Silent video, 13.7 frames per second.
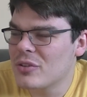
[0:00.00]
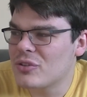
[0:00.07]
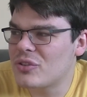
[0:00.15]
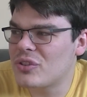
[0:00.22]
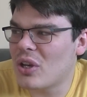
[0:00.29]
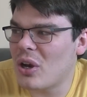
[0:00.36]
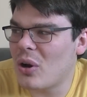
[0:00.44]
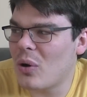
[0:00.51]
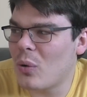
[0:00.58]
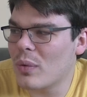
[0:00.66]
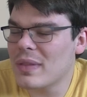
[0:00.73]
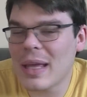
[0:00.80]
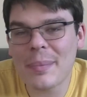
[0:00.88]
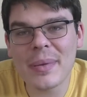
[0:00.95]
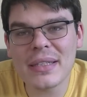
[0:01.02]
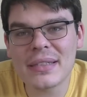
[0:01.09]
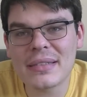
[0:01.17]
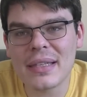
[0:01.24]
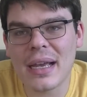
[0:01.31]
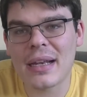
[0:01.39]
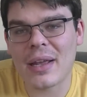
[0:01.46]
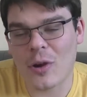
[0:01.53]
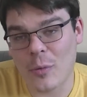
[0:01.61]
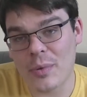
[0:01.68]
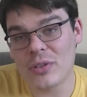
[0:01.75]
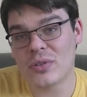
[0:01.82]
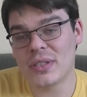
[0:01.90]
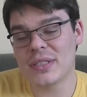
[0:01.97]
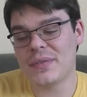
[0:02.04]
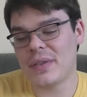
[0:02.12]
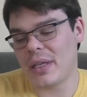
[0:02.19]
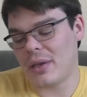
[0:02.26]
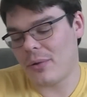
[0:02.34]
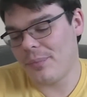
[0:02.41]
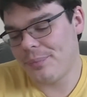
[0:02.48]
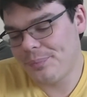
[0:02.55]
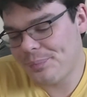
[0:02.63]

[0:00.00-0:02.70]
So with that being said, I hope you enjoyed this video.